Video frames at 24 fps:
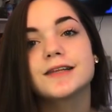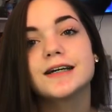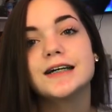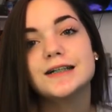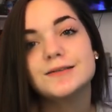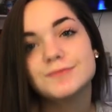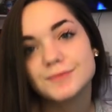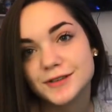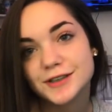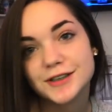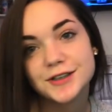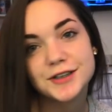
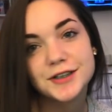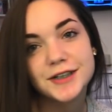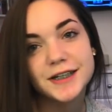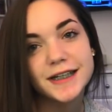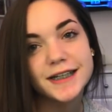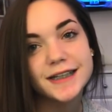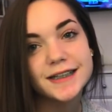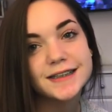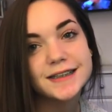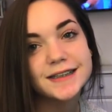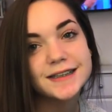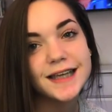I'm
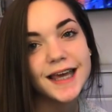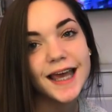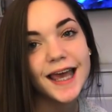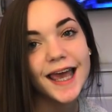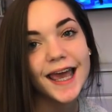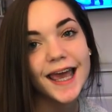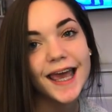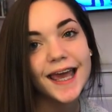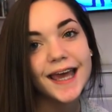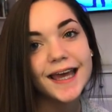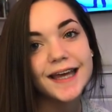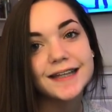Chan.Higgs,
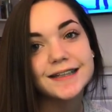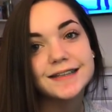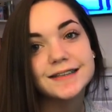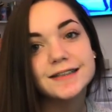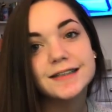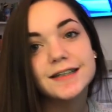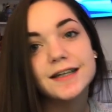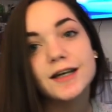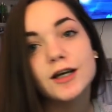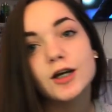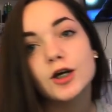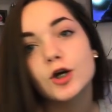and
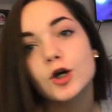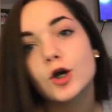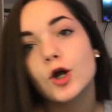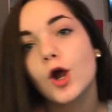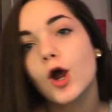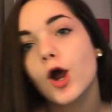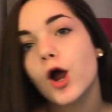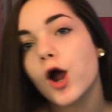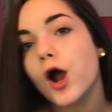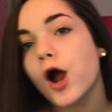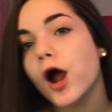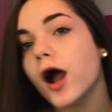
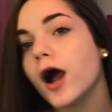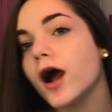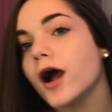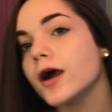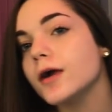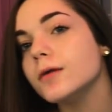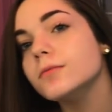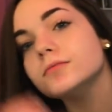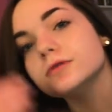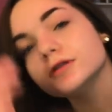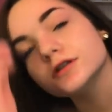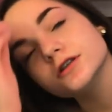
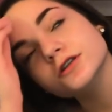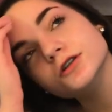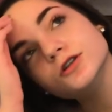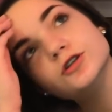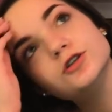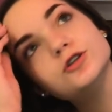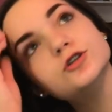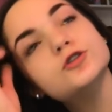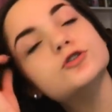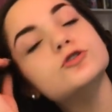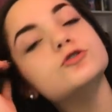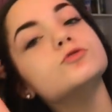I'm gonna
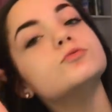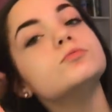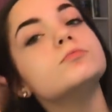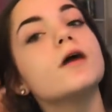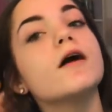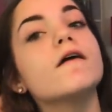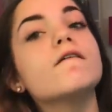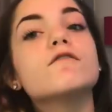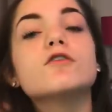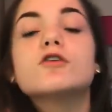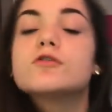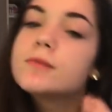do
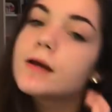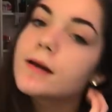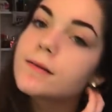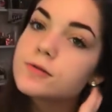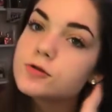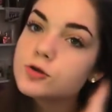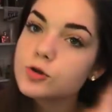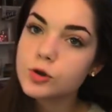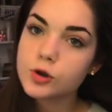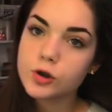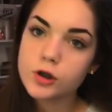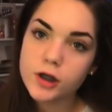my first name's
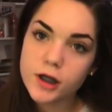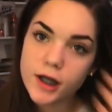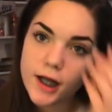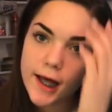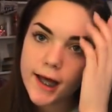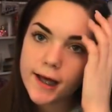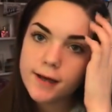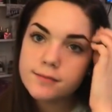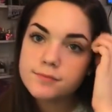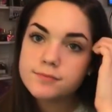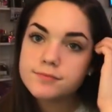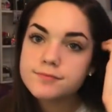tour
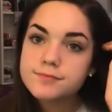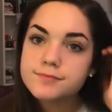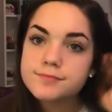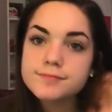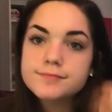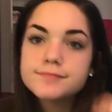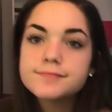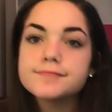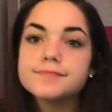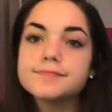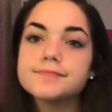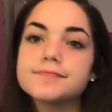today.
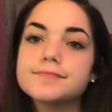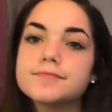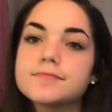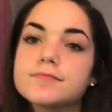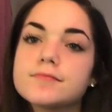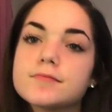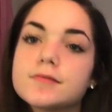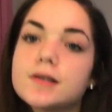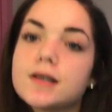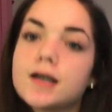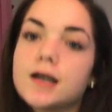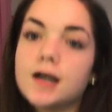
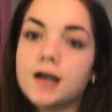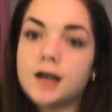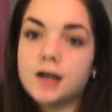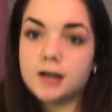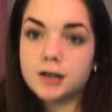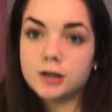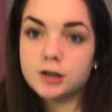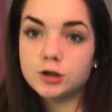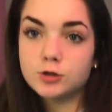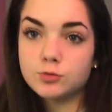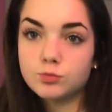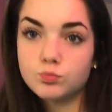
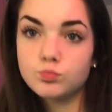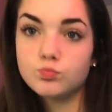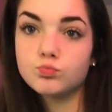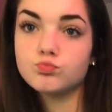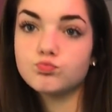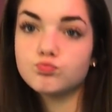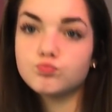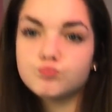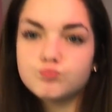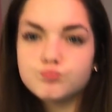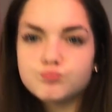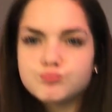
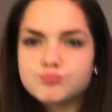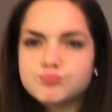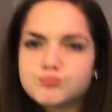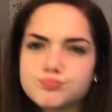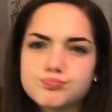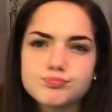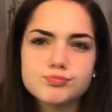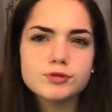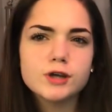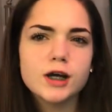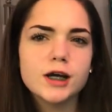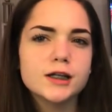
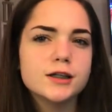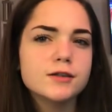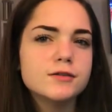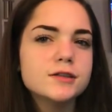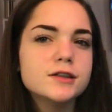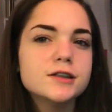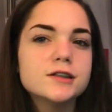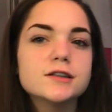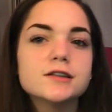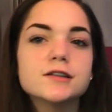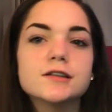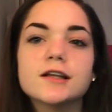I know
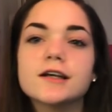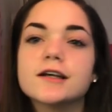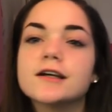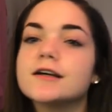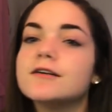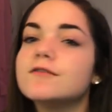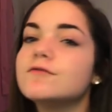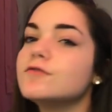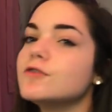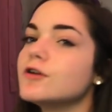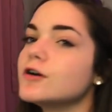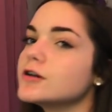this is like
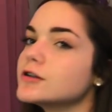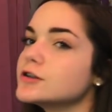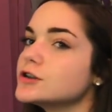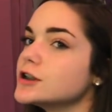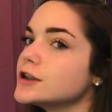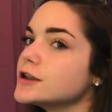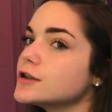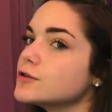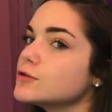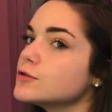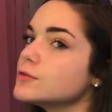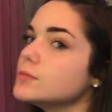a vlog
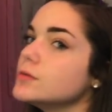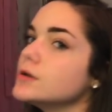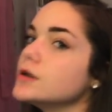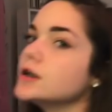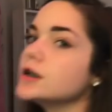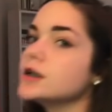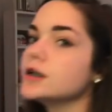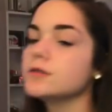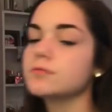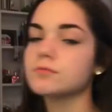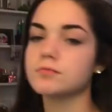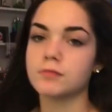channel,
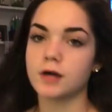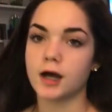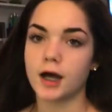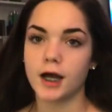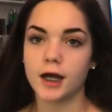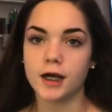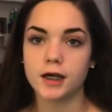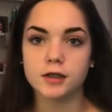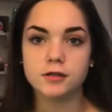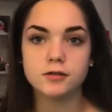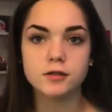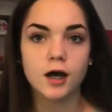but
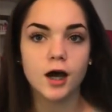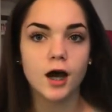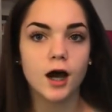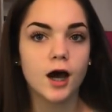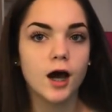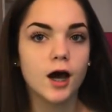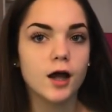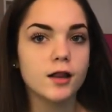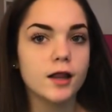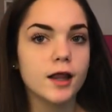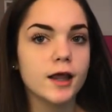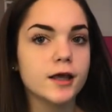
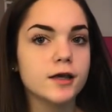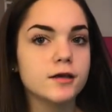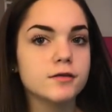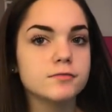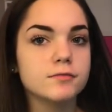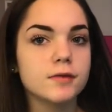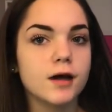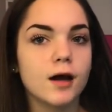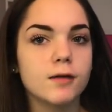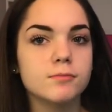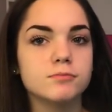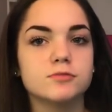
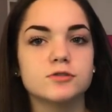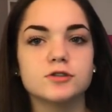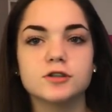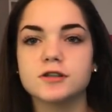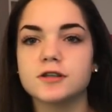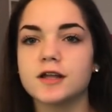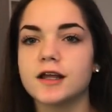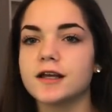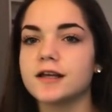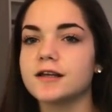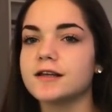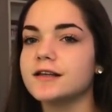I'm just
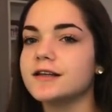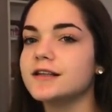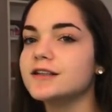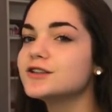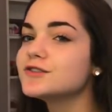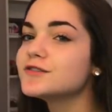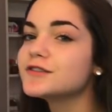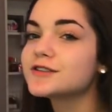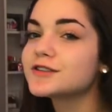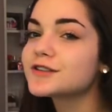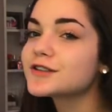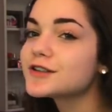gonna, each
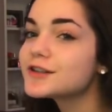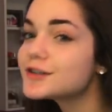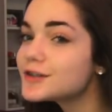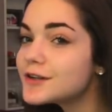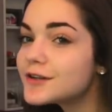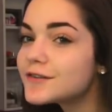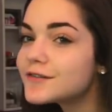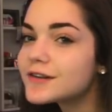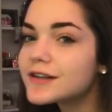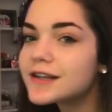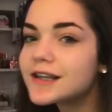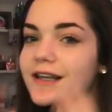of us are gonna do
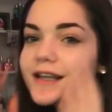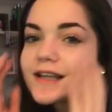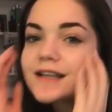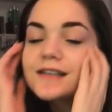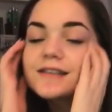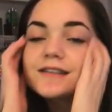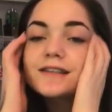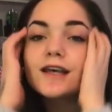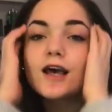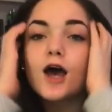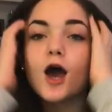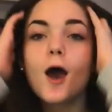different
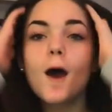things.